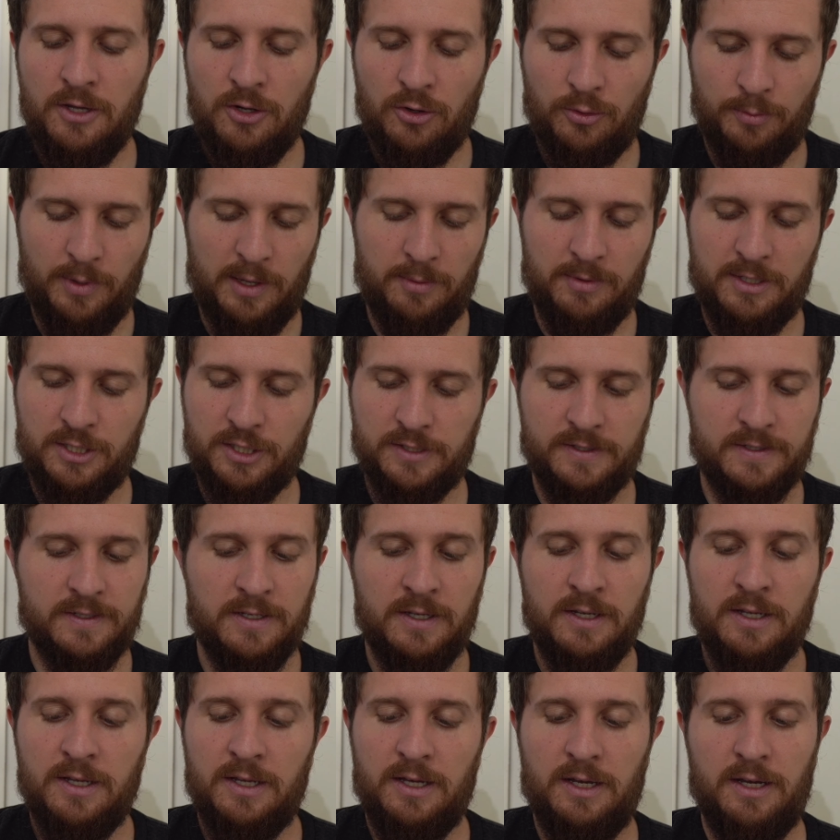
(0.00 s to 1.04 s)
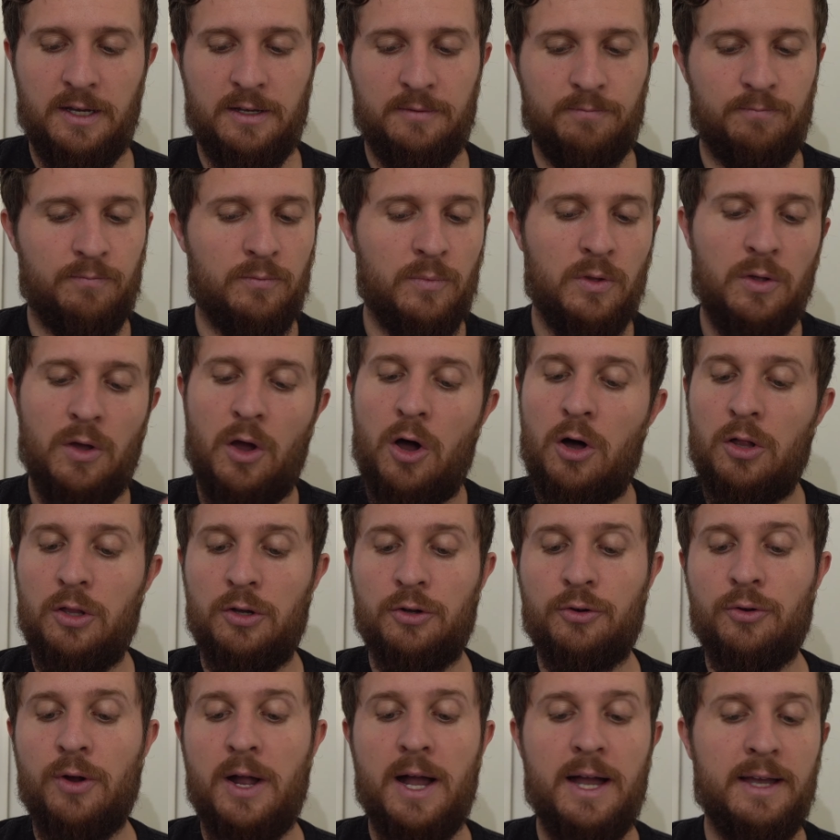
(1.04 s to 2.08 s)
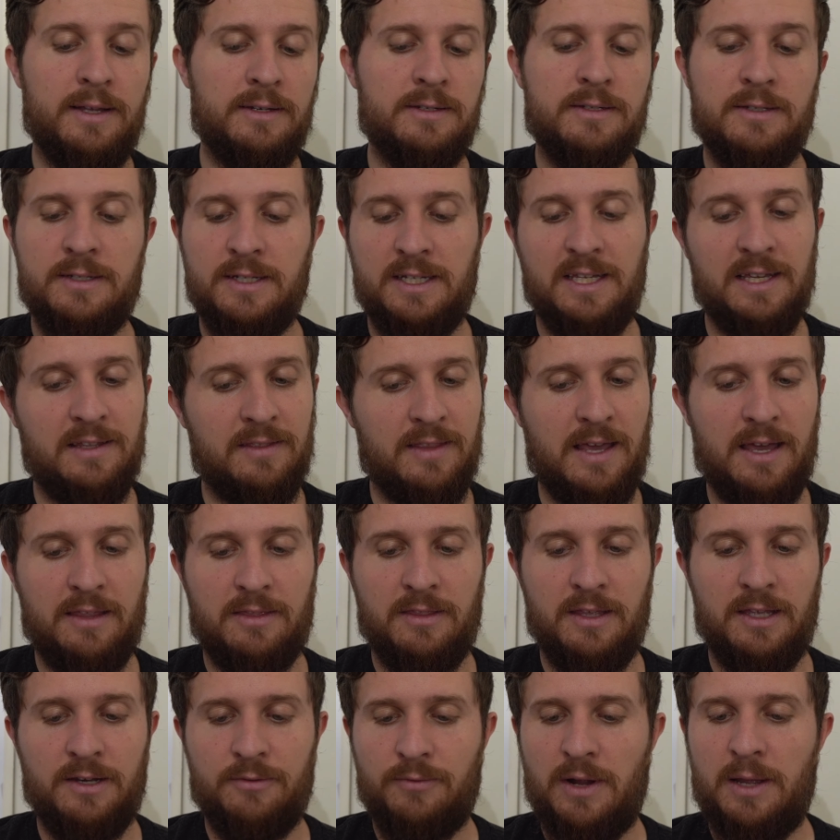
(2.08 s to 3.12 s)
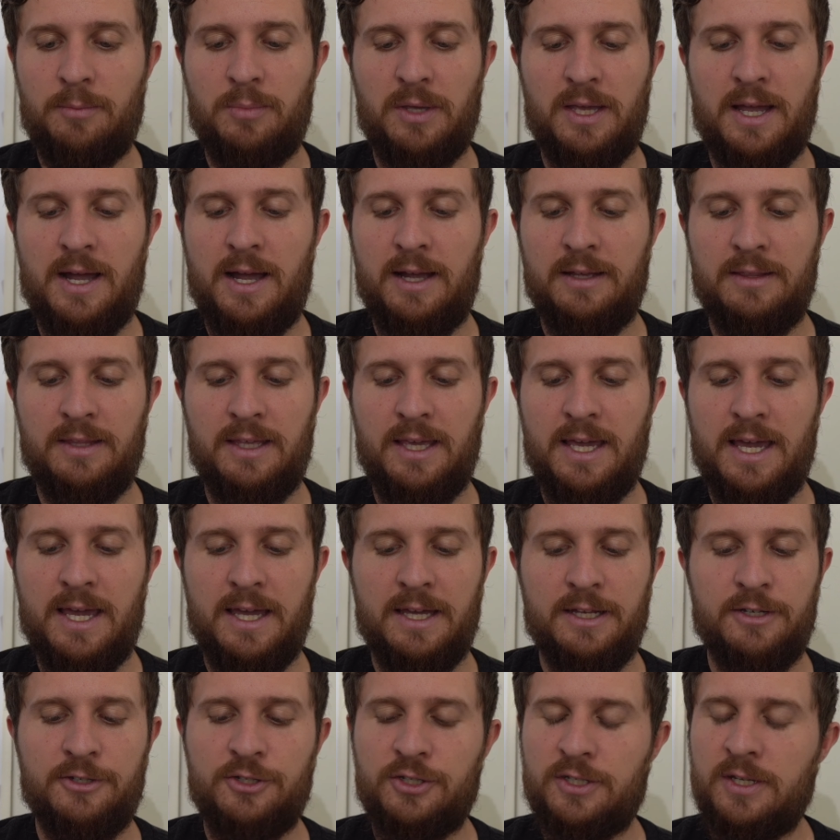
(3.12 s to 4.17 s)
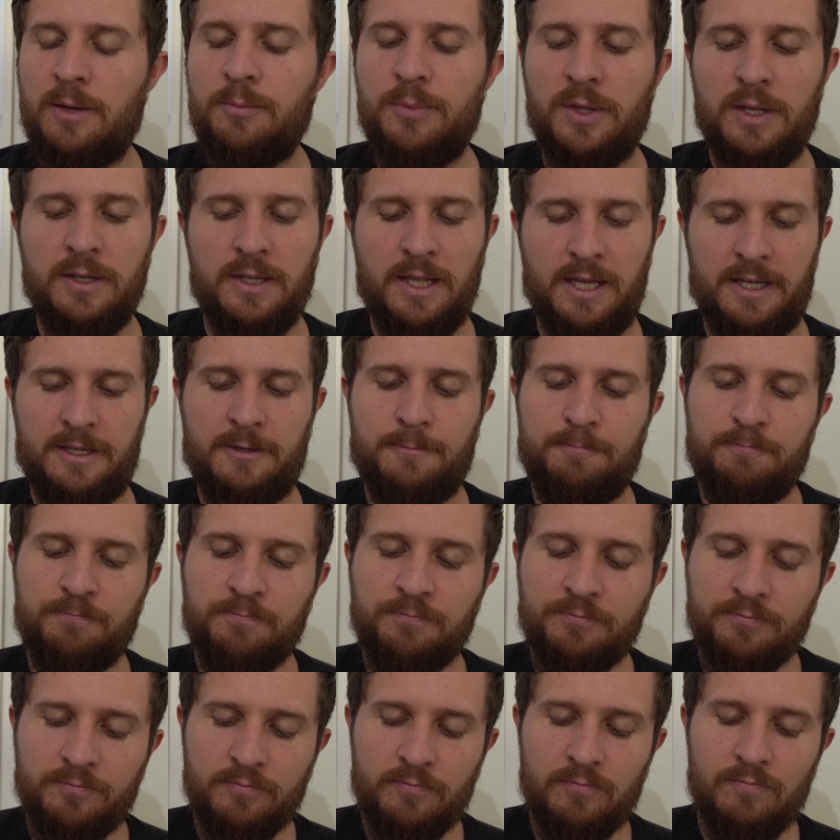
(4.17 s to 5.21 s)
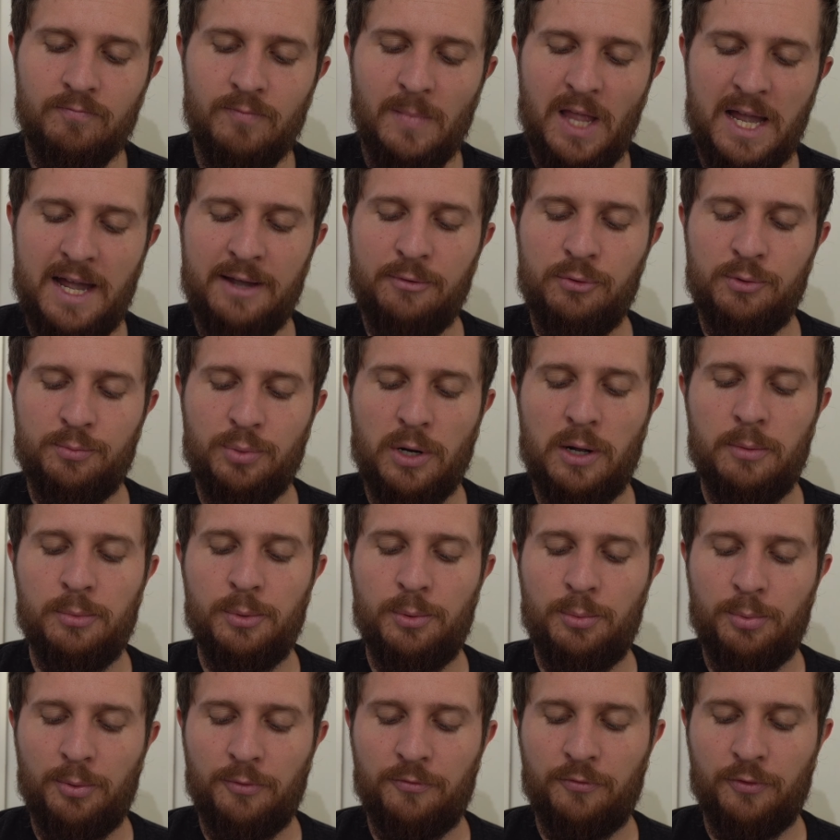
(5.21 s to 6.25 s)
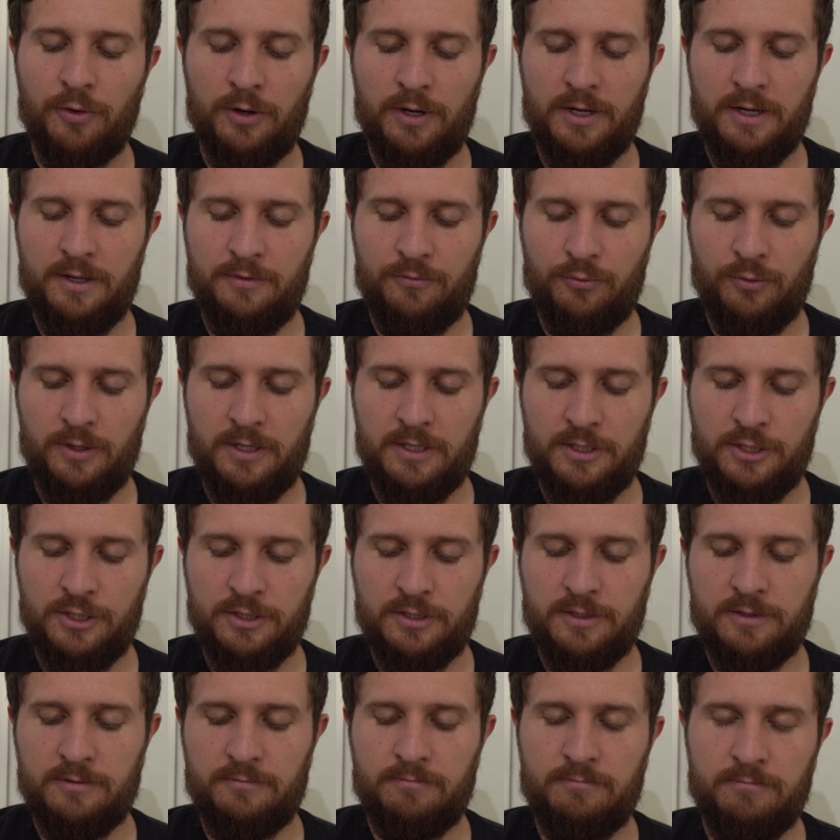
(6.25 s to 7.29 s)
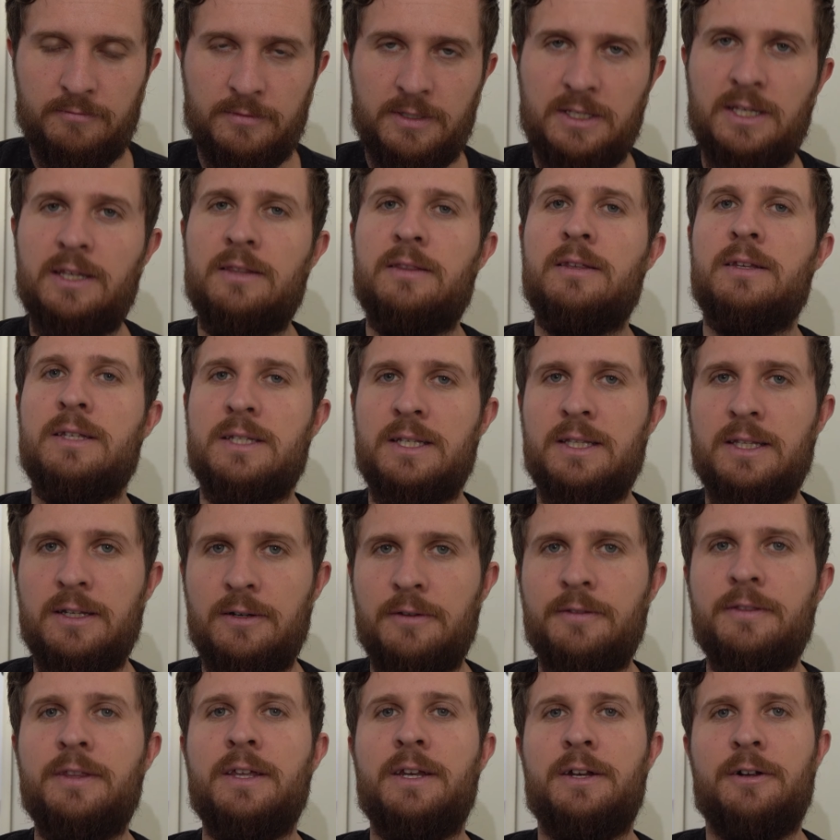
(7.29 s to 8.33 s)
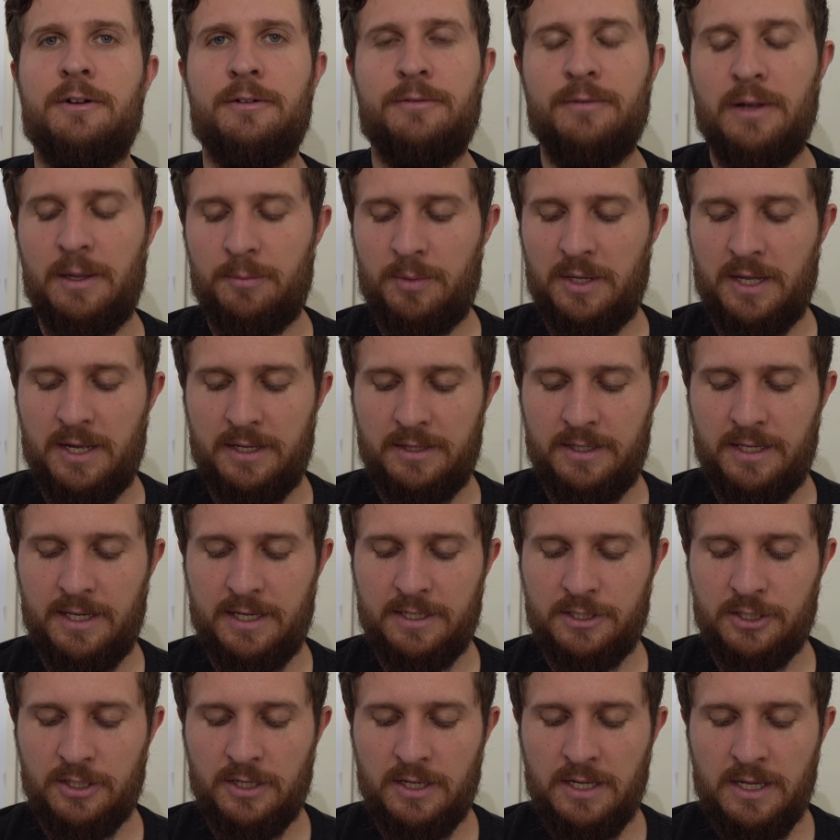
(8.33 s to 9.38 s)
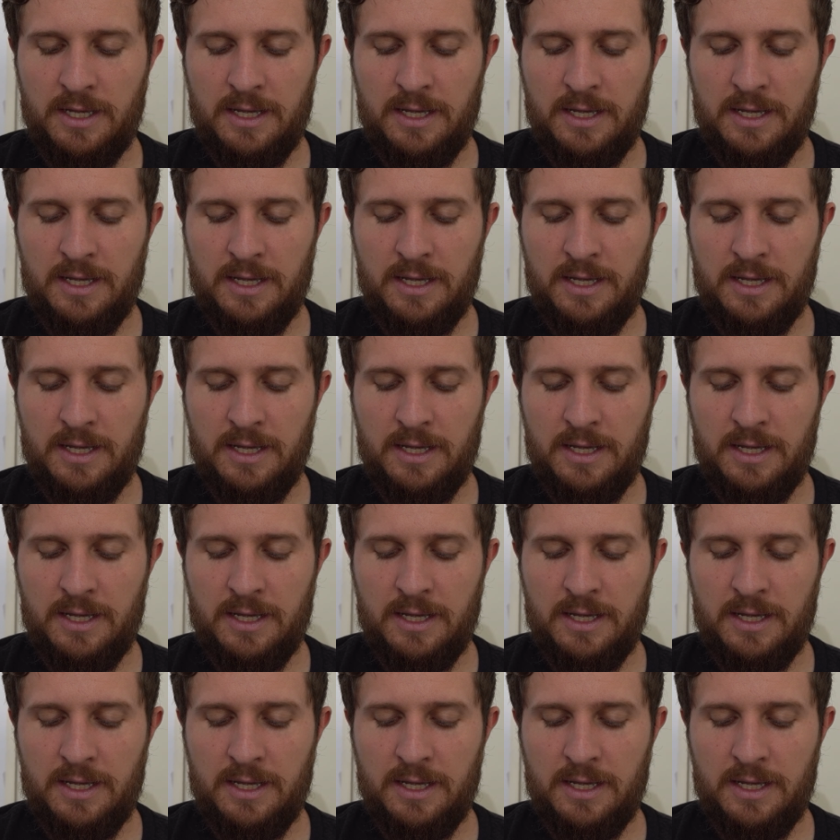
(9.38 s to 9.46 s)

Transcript: Or maybe just a hollow grind to get that thin right behind the edge. Something like, I would probably prefer it if we could just get this a little thinner right behind the edge.